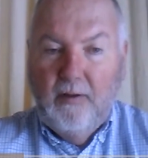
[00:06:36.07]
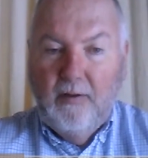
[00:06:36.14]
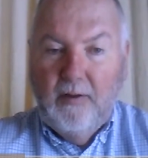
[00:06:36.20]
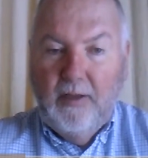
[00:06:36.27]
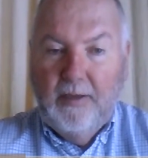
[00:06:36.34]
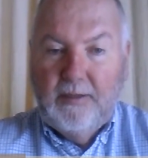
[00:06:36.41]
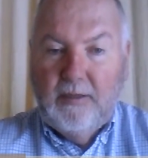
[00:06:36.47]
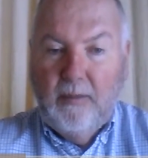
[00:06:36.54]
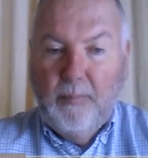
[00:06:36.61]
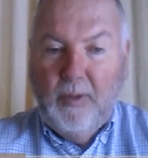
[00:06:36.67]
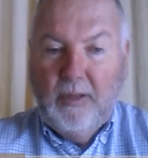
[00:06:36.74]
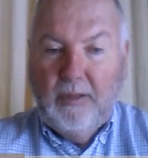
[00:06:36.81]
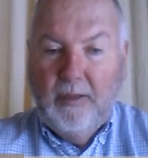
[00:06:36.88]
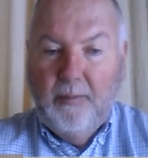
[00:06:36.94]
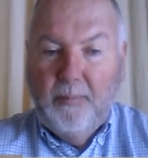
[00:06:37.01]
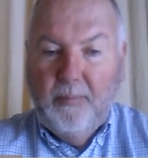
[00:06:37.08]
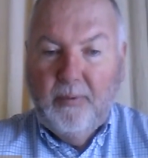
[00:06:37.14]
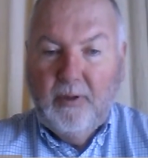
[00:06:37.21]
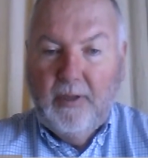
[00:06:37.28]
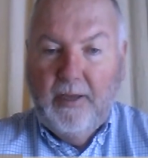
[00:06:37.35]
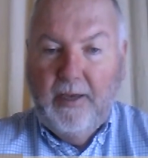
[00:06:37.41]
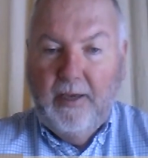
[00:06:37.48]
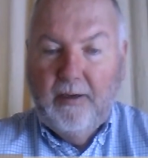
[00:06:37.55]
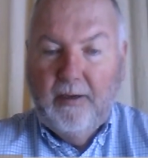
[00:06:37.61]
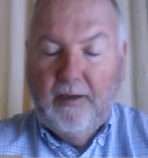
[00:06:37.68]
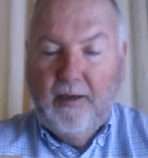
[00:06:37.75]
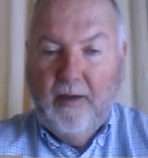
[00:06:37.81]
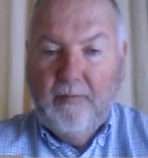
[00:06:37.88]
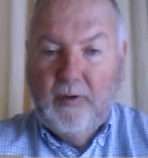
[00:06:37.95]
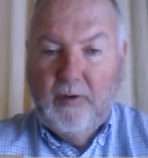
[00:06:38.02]
they typically play a
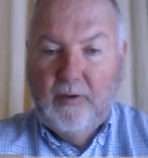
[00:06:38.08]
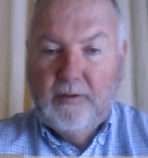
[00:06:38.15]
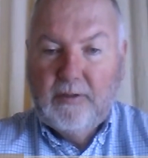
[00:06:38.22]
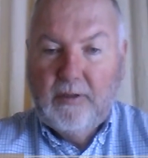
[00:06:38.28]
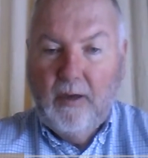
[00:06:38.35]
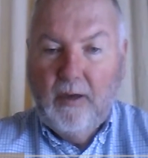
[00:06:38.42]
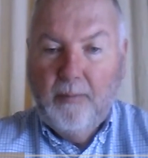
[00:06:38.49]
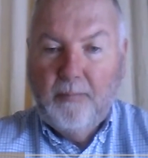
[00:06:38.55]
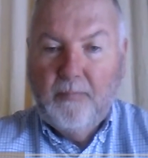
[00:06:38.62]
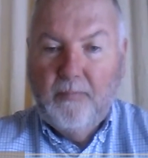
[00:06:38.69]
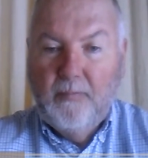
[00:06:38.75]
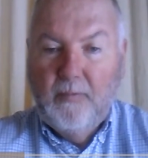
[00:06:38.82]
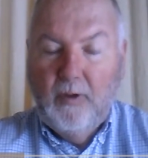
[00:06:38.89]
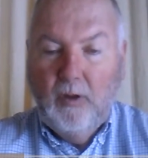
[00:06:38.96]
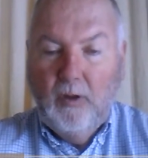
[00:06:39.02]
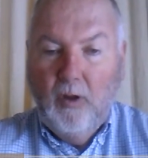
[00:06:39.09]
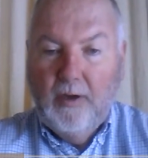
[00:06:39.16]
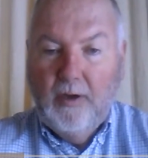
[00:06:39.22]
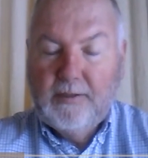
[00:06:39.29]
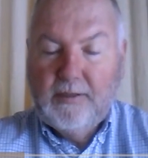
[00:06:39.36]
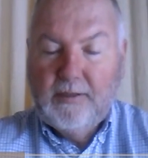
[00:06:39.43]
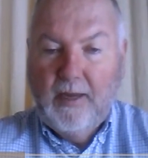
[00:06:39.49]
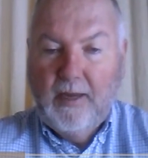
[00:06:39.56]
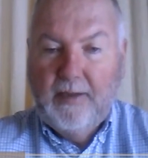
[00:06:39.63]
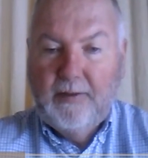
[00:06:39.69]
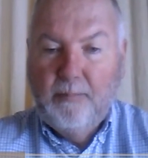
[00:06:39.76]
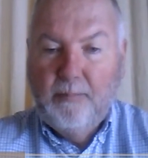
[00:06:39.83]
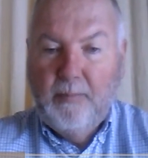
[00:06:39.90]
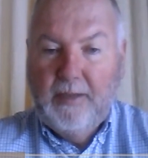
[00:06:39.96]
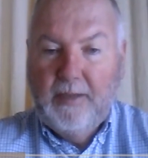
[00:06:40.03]
Governor's Cup alongside
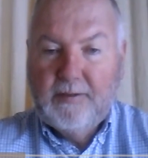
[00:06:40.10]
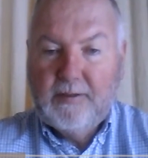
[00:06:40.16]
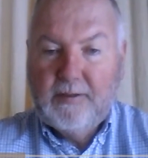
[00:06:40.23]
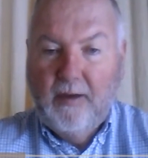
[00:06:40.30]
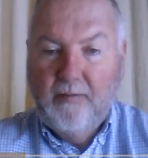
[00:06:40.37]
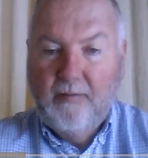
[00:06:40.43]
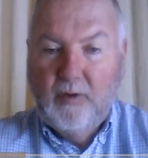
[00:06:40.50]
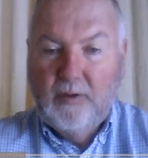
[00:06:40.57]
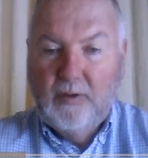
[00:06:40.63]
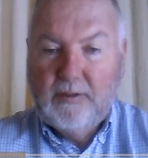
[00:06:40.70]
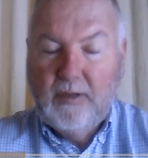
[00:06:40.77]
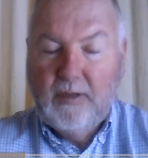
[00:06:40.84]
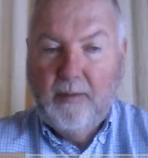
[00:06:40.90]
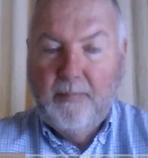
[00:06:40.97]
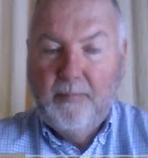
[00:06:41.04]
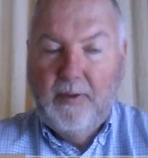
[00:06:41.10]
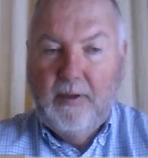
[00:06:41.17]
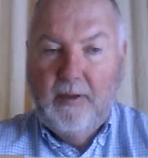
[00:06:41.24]
the men's Governor's Cup.